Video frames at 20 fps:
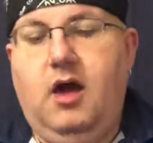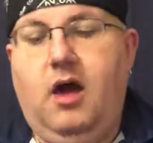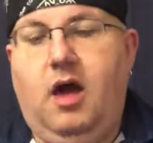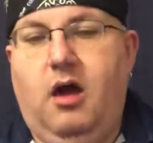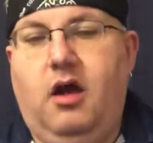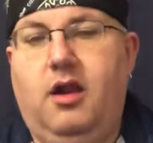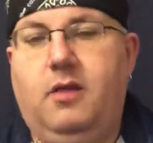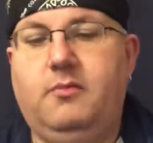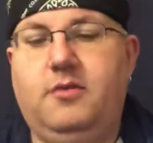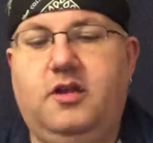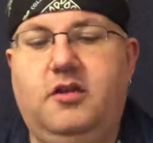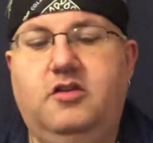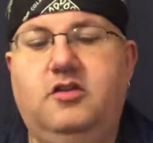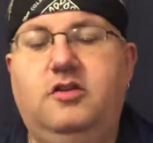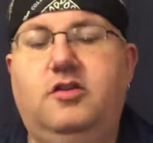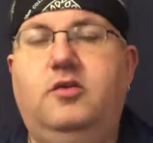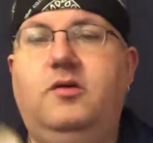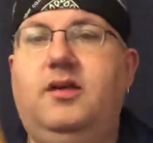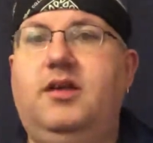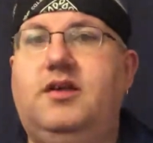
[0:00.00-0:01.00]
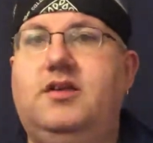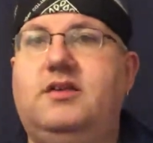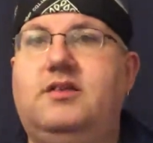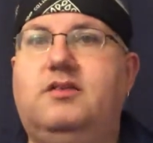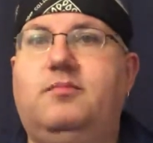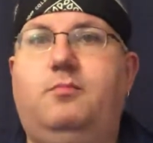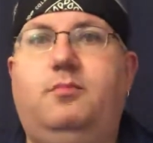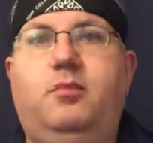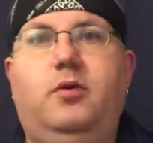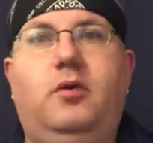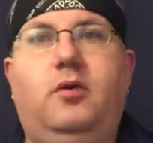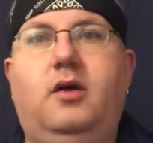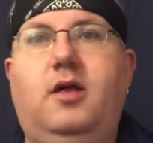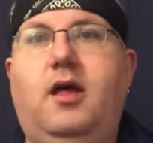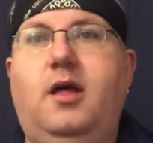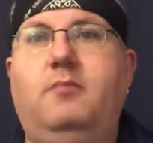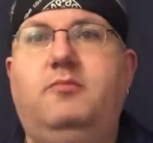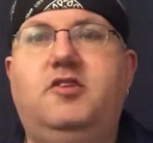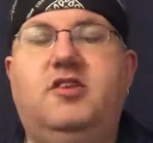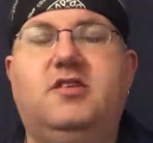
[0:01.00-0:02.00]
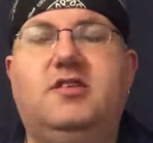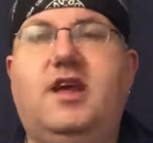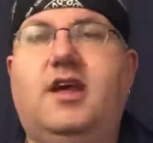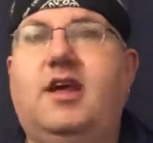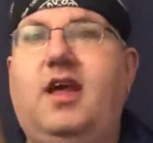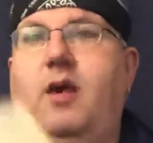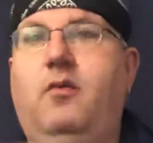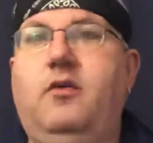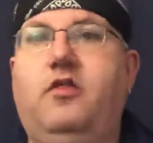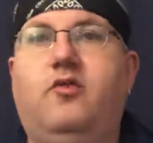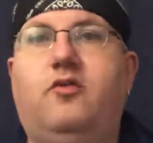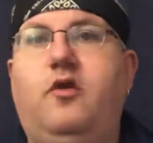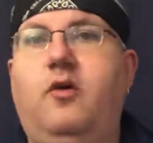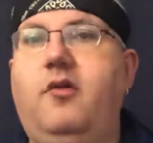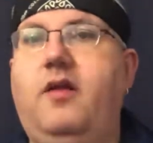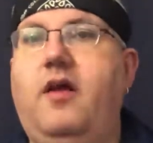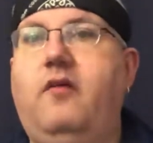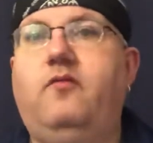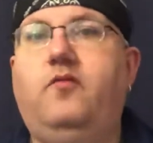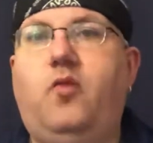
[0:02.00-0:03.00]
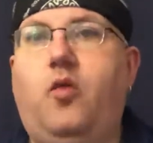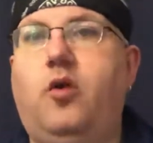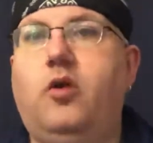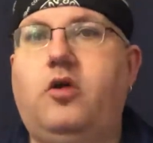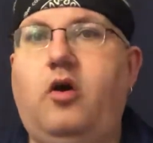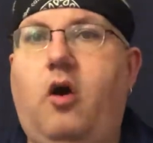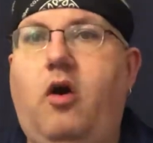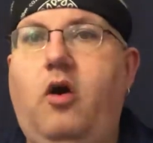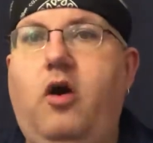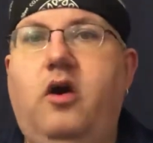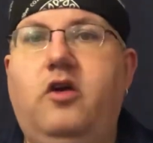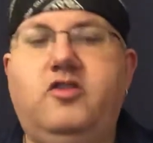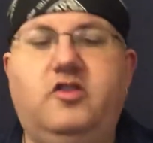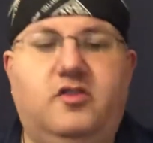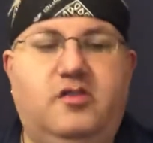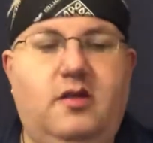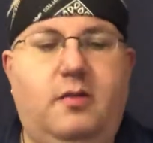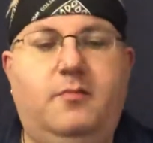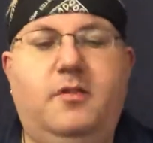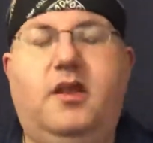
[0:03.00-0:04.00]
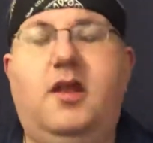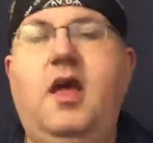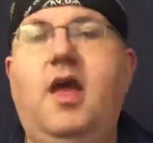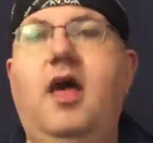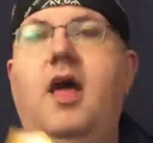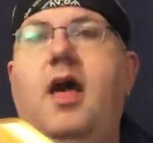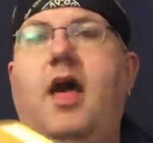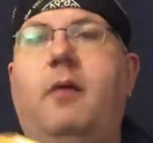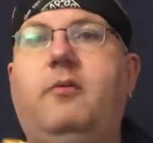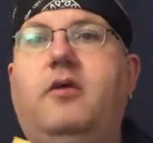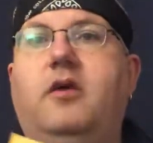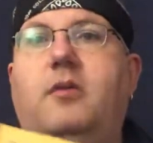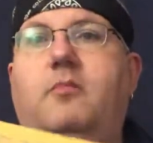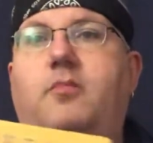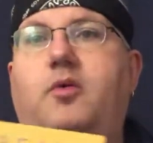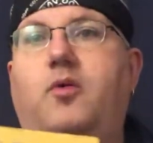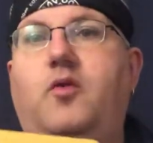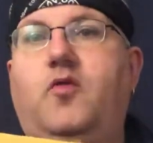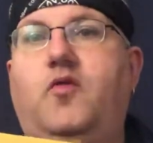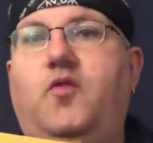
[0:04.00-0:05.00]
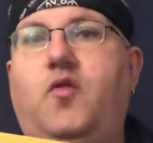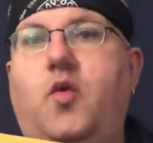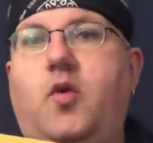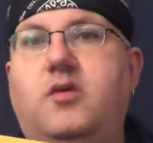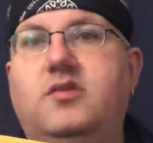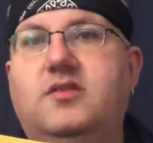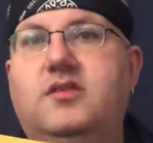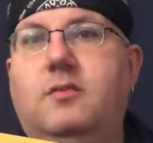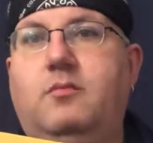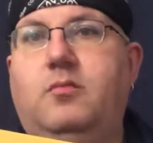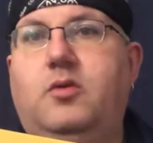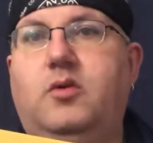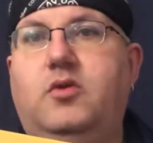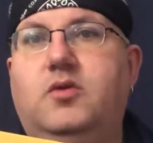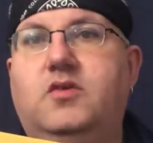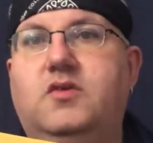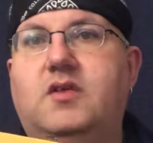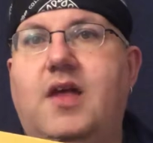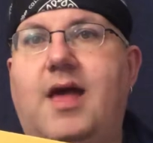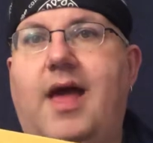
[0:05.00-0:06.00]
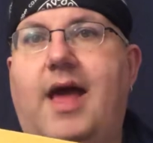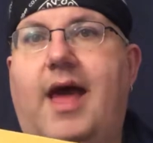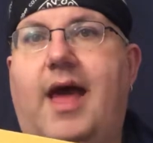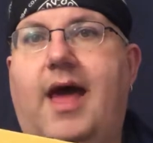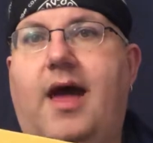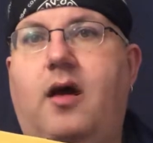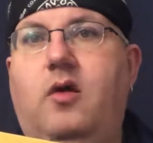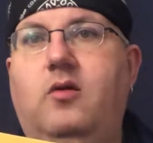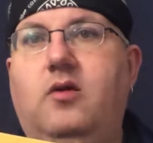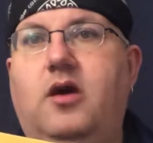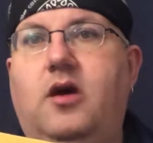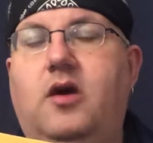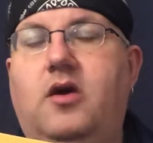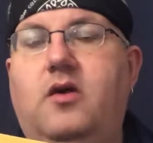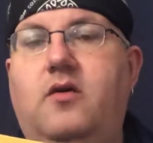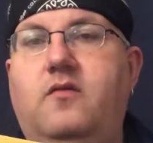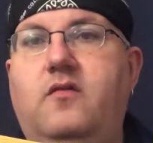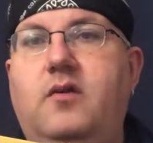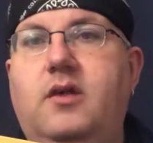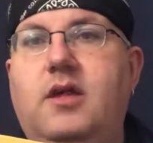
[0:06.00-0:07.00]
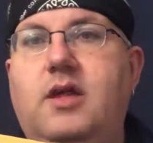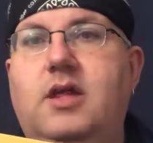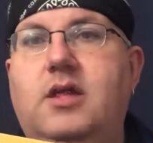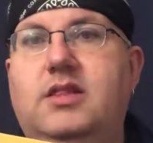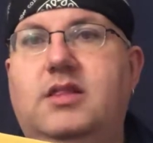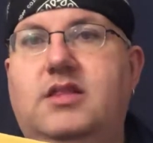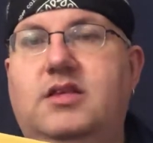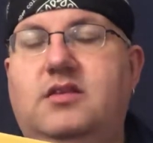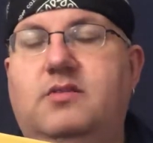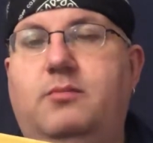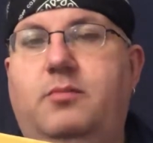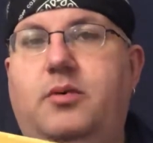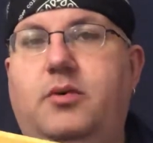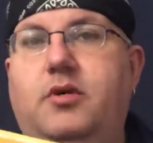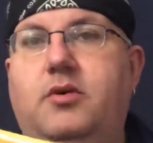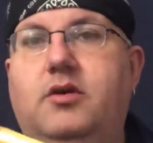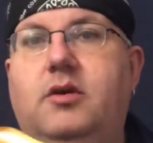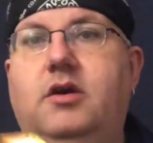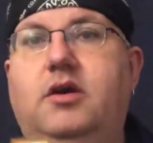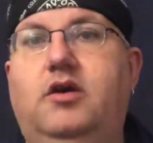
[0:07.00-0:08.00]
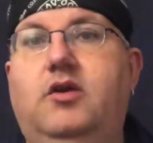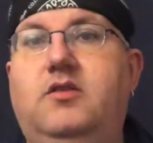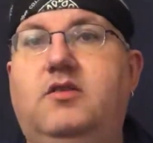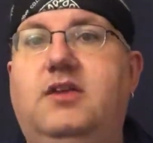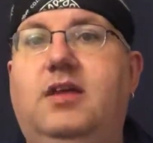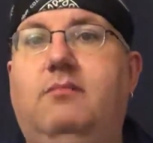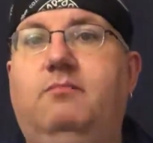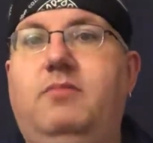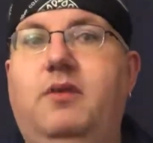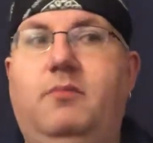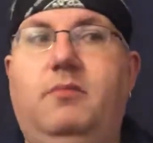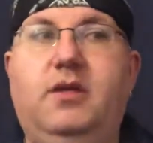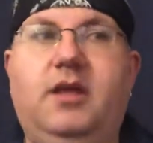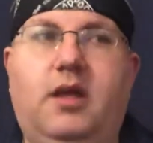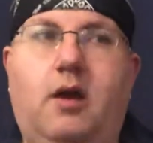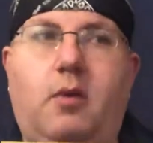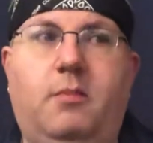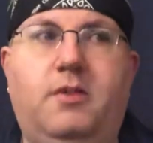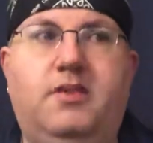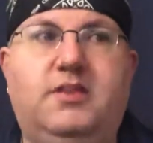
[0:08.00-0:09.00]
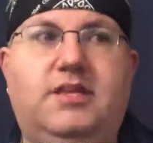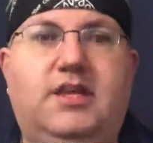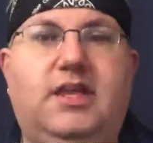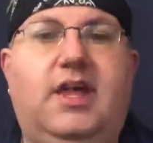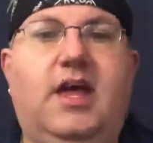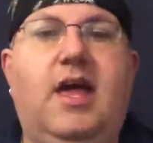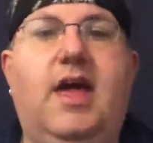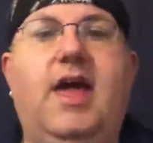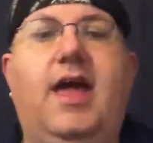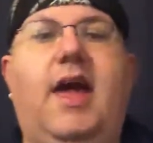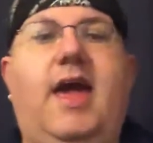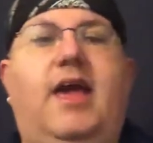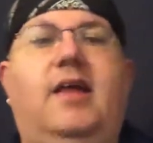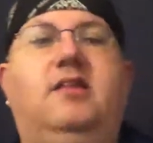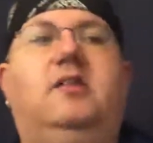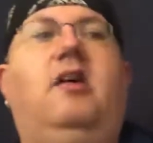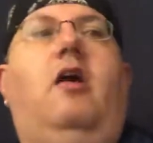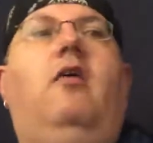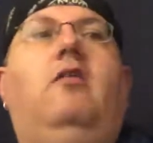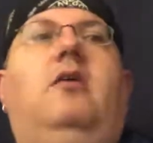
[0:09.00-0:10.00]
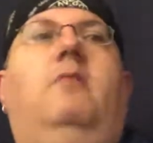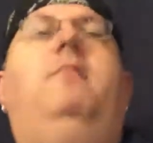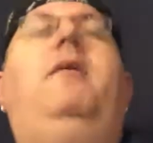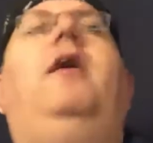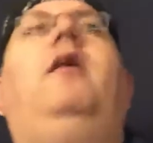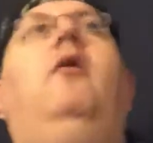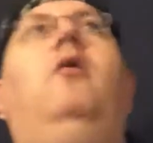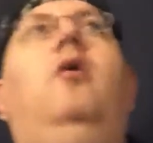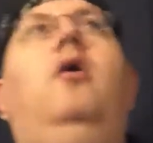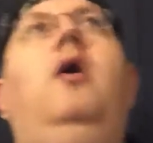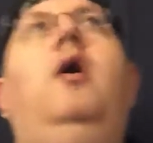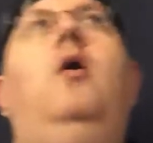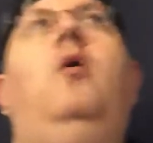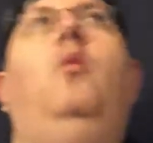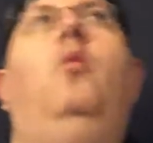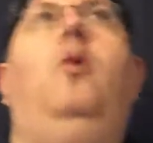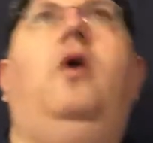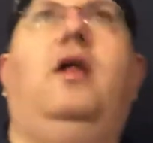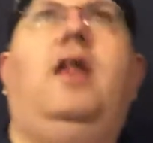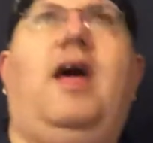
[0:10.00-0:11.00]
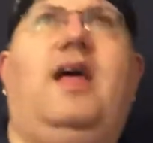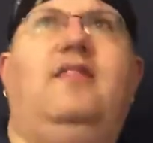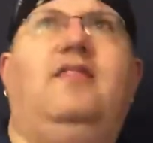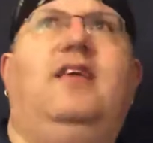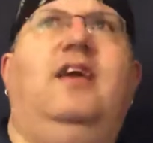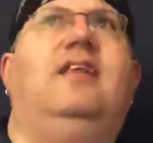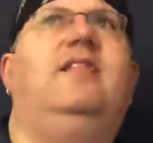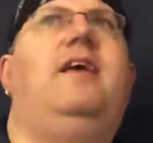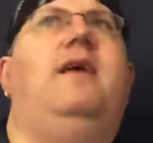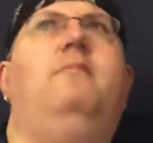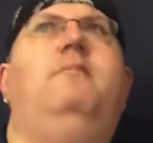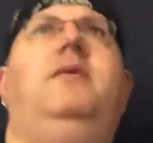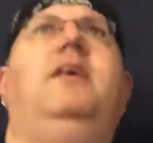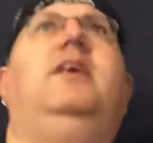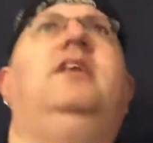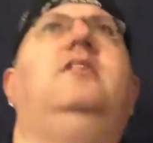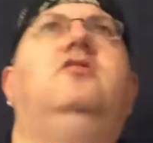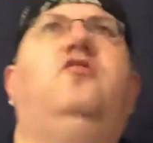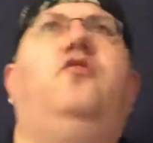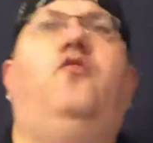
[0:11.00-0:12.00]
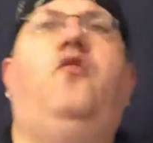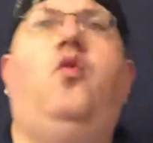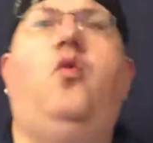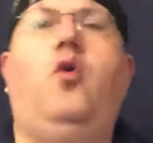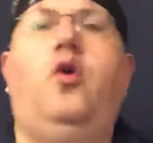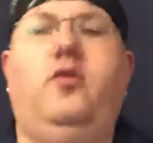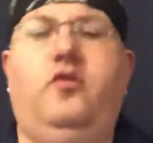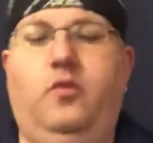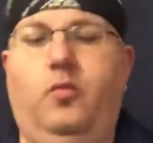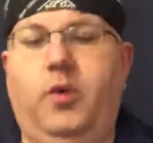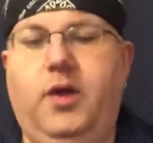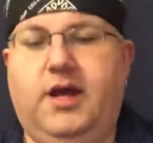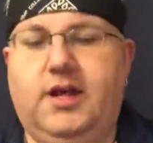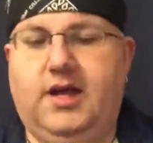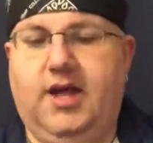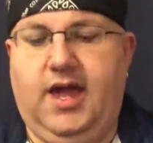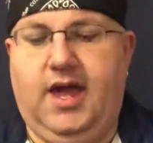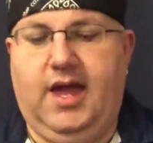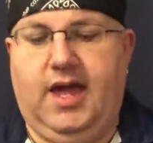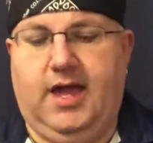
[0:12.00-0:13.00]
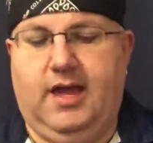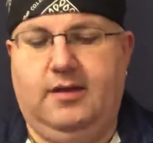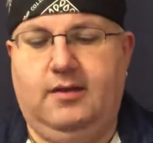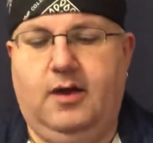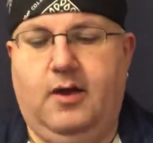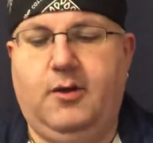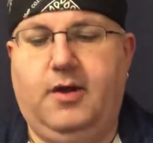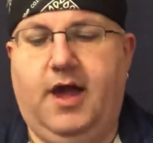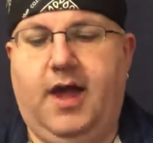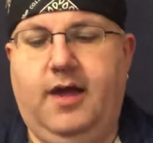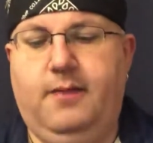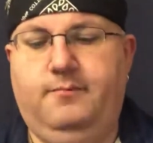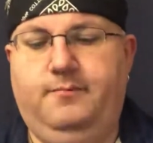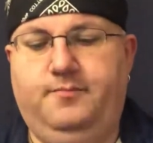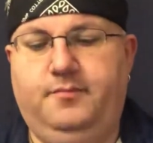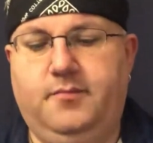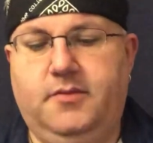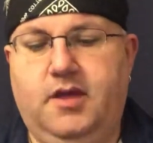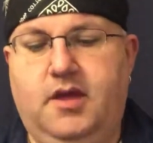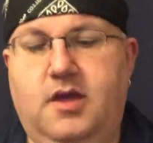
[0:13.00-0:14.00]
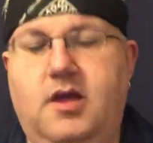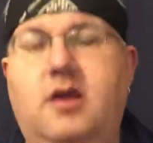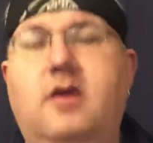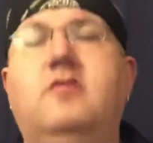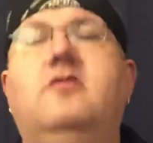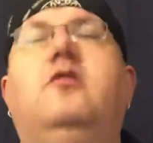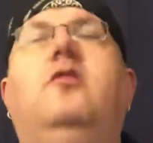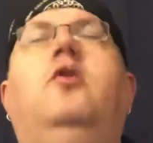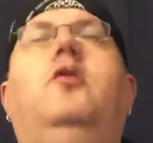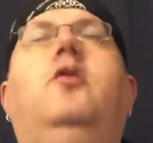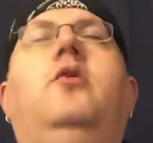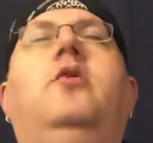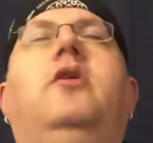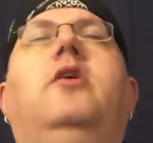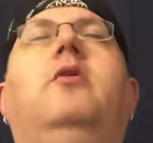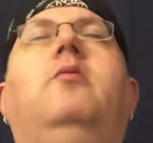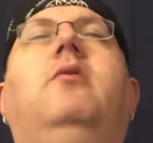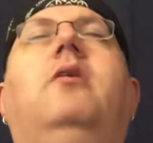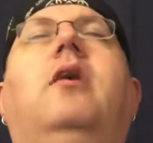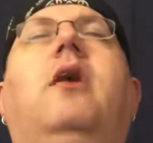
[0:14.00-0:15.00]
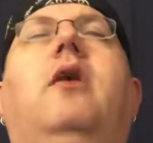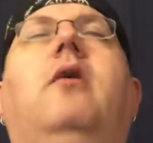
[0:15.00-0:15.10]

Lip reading: all I'm going to do is pull up, just like I would throw down 4 cards or something, I'm going to pull 4 symbols out of this book using bibliomancy and talk about what I think that means for the week ahead, okay? So here we go.